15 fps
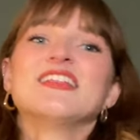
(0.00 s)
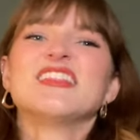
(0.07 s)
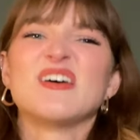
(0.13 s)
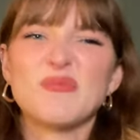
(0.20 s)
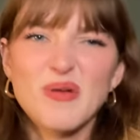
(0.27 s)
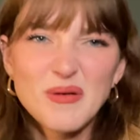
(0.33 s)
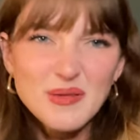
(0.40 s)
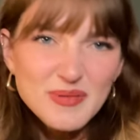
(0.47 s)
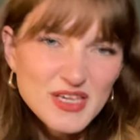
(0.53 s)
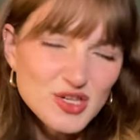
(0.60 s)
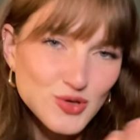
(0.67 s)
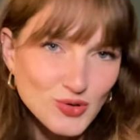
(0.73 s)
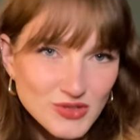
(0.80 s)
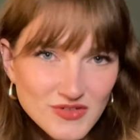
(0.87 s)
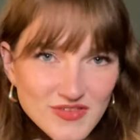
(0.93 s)
There'll probably be
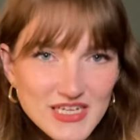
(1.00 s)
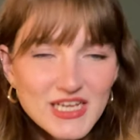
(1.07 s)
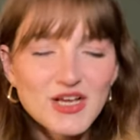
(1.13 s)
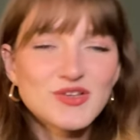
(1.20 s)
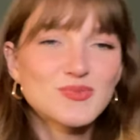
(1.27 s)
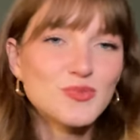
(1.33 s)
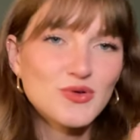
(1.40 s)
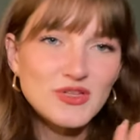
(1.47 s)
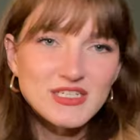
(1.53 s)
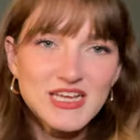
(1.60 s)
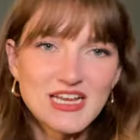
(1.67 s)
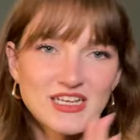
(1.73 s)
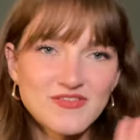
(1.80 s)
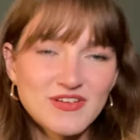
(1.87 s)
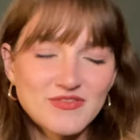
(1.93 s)
shorter videos, more the
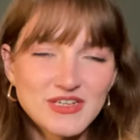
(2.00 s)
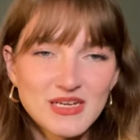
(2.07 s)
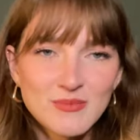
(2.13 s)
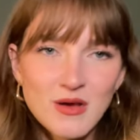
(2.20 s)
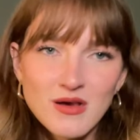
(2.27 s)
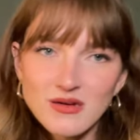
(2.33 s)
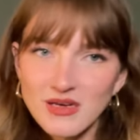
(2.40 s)
10 to 15 mark.